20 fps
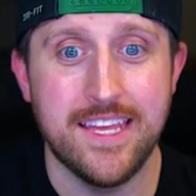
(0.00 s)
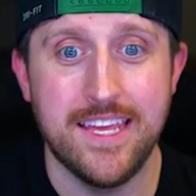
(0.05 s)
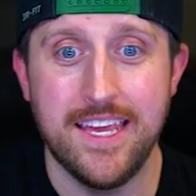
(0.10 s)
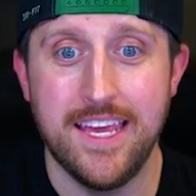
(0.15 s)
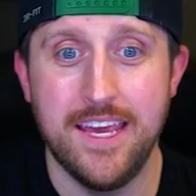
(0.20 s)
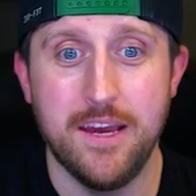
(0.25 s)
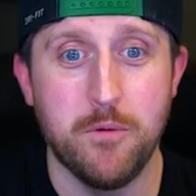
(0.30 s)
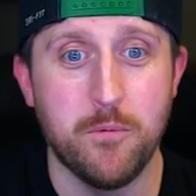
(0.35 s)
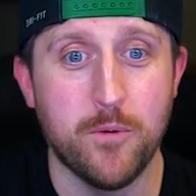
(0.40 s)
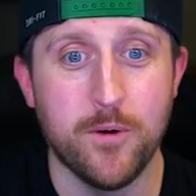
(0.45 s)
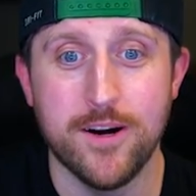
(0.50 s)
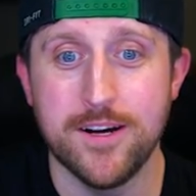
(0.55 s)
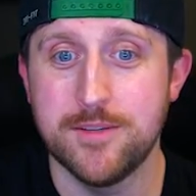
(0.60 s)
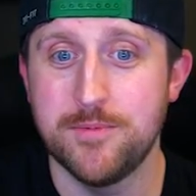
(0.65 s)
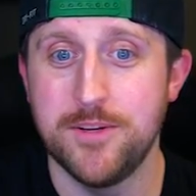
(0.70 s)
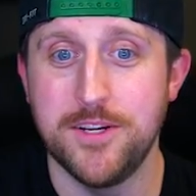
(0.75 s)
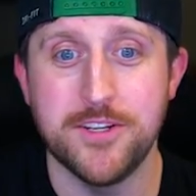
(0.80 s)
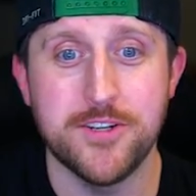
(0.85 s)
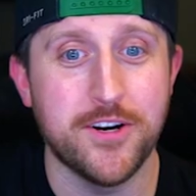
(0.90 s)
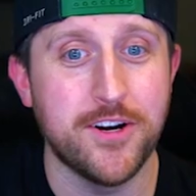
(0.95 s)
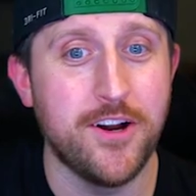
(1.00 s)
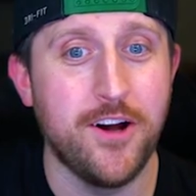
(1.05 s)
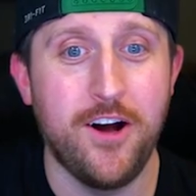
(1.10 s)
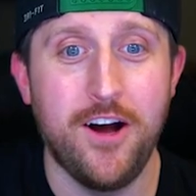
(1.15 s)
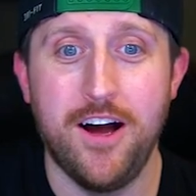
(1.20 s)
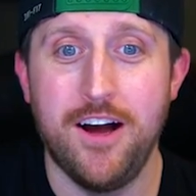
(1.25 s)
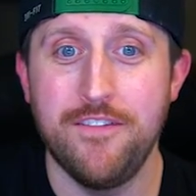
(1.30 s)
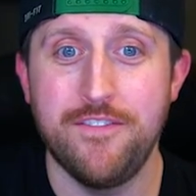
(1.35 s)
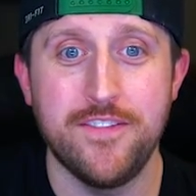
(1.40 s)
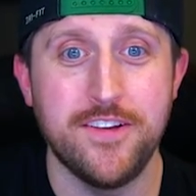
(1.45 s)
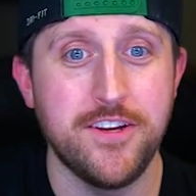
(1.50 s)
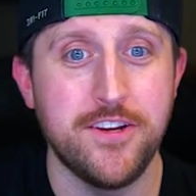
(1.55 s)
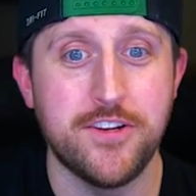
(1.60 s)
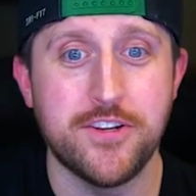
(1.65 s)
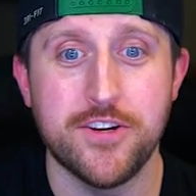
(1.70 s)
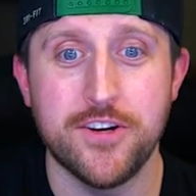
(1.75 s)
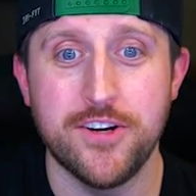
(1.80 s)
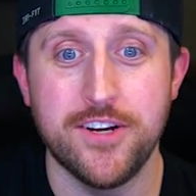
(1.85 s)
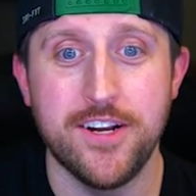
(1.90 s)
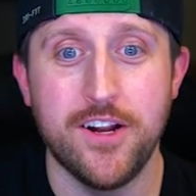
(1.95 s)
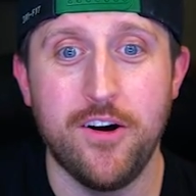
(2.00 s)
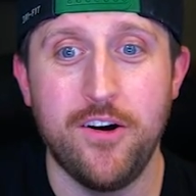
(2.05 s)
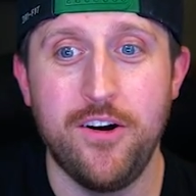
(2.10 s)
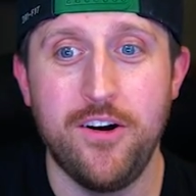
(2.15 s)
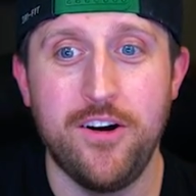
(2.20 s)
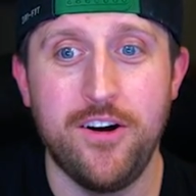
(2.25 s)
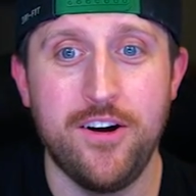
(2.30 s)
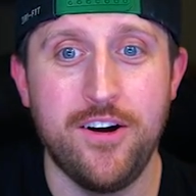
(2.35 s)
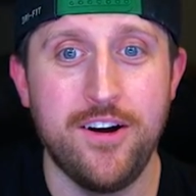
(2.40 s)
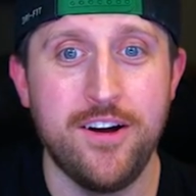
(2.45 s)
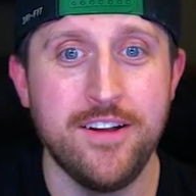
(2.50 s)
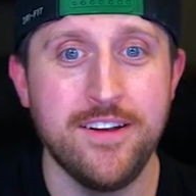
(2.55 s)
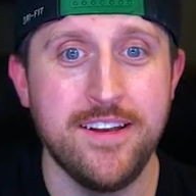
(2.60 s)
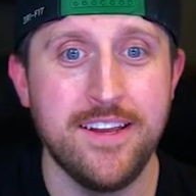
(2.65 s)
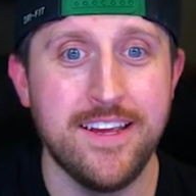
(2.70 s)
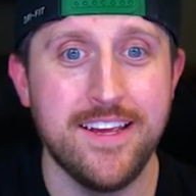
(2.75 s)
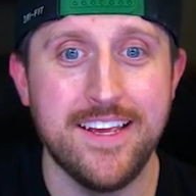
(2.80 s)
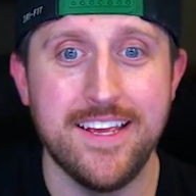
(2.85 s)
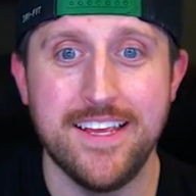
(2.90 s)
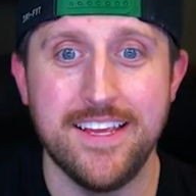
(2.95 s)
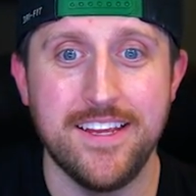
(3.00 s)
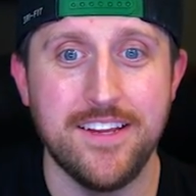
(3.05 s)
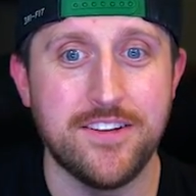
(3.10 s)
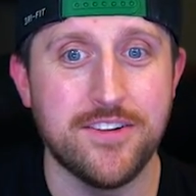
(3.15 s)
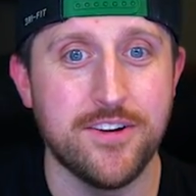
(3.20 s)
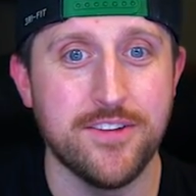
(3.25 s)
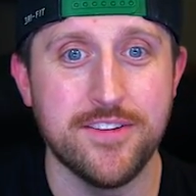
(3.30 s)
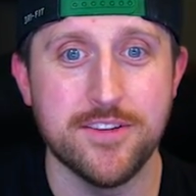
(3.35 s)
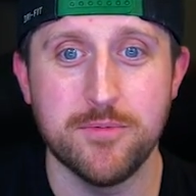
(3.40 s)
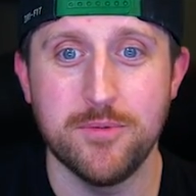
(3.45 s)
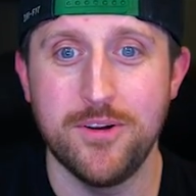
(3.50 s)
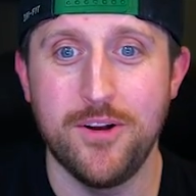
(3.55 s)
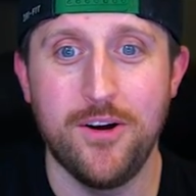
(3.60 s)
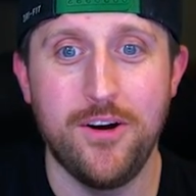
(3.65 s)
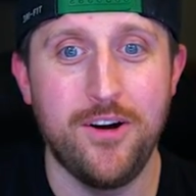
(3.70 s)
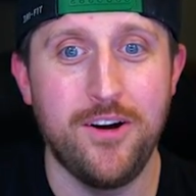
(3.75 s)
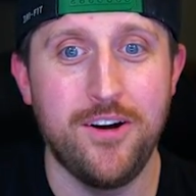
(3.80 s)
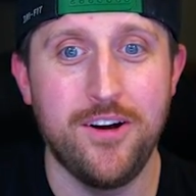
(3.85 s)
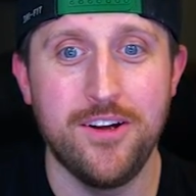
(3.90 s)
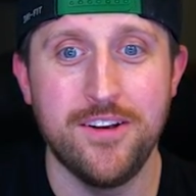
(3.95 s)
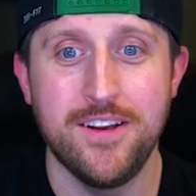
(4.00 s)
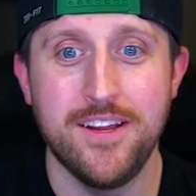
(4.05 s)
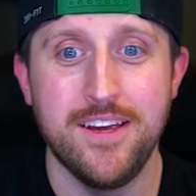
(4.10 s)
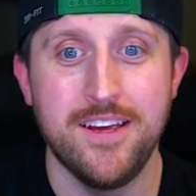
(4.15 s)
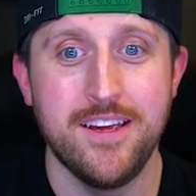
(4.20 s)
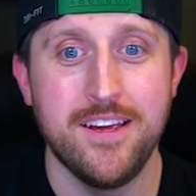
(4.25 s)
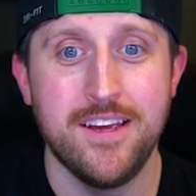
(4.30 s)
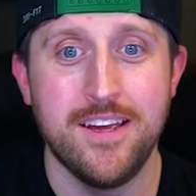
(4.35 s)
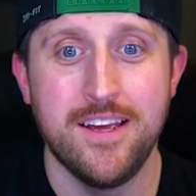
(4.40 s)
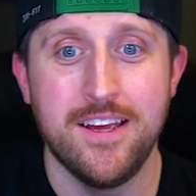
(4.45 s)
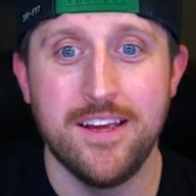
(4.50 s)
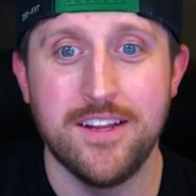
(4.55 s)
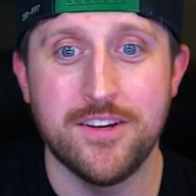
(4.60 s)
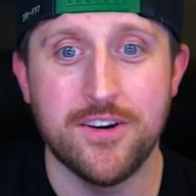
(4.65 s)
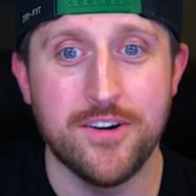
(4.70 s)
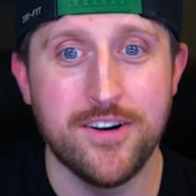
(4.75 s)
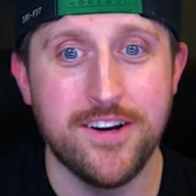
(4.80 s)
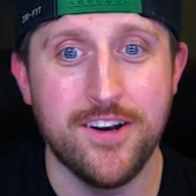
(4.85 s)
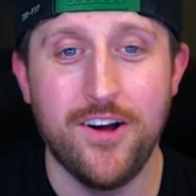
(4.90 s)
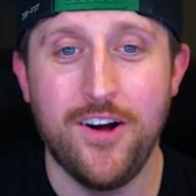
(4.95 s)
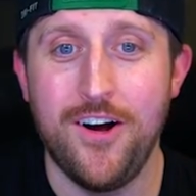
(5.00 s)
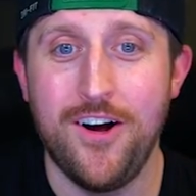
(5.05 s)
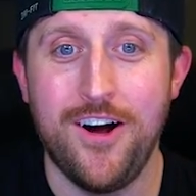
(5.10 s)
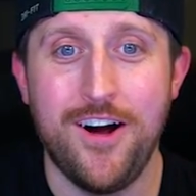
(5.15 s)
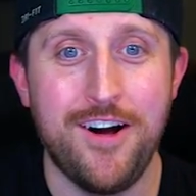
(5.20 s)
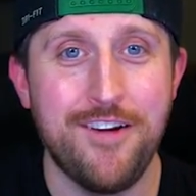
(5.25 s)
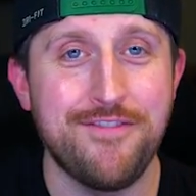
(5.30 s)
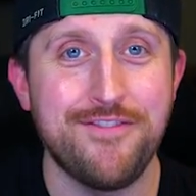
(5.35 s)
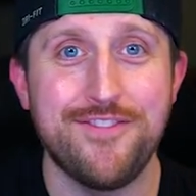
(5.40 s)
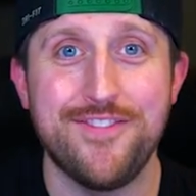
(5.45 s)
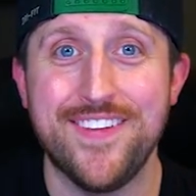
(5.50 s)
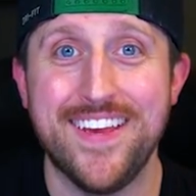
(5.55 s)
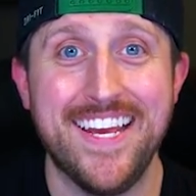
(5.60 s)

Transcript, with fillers: It works when you turn it off and you turn it on. You turn this one on, turn it off.